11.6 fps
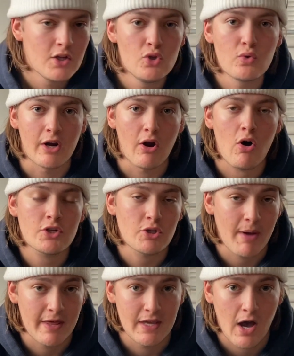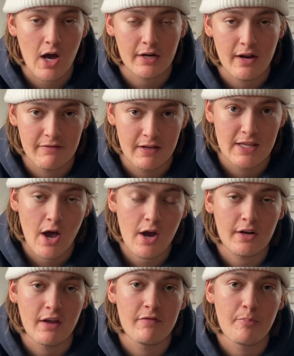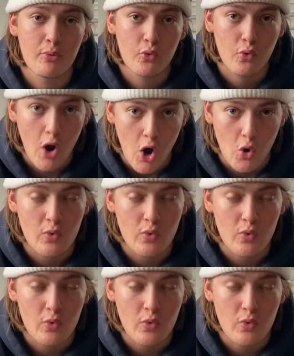You also buy the Huck Knife in the Huck Knife Pro,